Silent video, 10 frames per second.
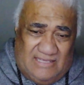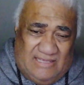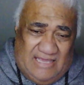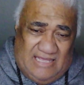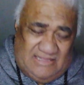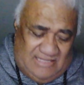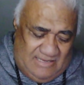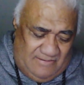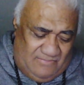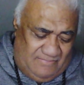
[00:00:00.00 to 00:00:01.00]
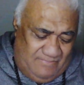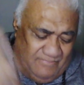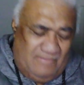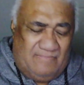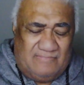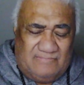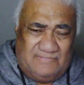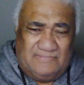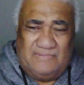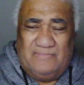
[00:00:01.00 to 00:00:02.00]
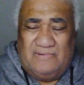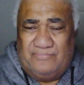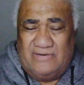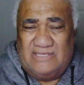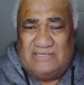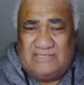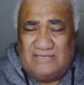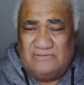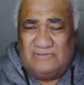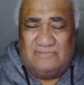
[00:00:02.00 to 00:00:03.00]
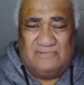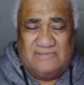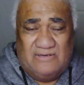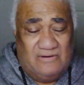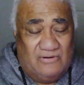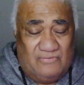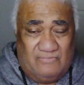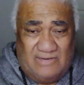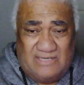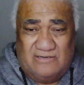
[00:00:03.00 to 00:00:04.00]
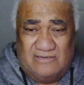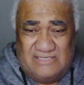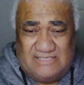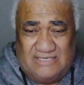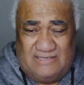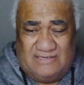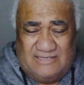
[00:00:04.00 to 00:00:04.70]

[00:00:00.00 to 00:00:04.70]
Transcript: And then boom, bring it down right on his head.